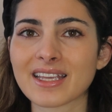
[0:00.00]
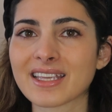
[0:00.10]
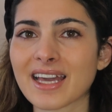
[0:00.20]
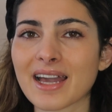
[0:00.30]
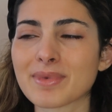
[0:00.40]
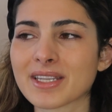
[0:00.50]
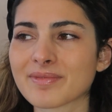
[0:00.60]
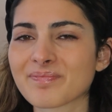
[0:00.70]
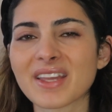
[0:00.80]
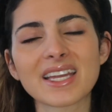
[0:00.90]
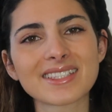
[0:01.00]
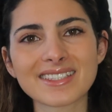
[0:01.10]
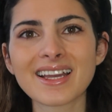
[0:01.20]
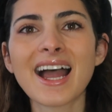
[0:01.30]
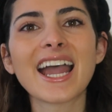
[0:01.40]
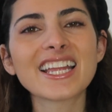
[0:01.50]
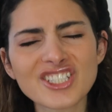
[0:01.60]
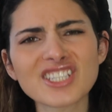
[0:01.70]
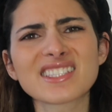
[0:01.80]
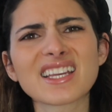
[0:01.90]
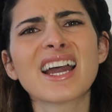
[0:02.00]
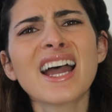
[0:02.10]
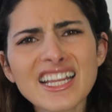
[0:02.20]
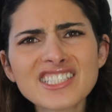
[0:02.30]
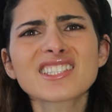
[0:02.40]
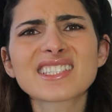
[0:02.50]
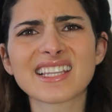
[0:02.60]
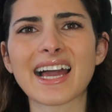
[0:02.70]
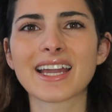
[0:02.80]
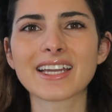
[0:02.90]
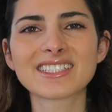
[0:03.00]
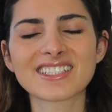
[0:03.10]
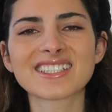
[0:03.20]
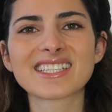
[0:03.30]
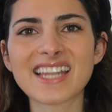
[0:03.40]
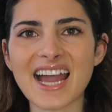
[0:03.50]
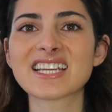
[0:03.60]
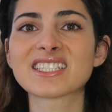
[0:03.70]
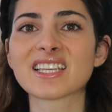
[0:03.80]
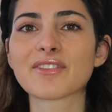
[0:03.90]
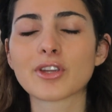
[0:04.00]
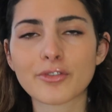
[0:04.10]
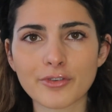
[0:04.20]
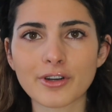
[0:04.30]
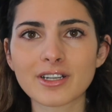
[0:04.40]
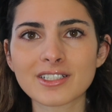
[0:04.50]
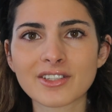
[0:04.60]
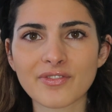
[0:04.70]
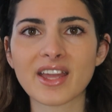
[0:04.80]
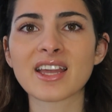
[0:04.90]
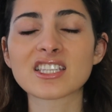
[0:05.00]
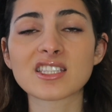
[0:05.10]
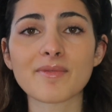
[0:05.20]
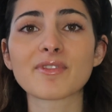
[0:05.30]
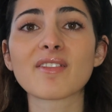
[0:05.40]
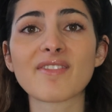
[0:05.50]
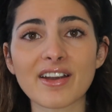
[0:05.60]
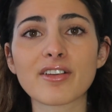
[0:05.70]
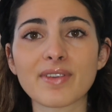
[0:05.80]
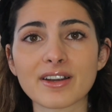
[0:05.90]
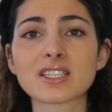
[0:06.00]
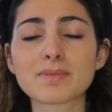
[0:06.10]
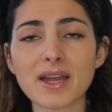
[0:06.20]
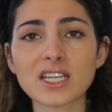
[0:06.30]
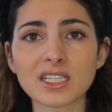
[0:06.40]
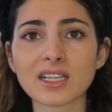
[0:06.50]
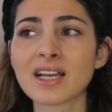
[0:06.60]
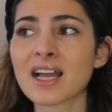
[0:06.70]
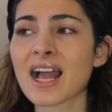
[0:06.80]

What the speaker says: yeah, I mean, it's just nice if your first thing is something very, very special,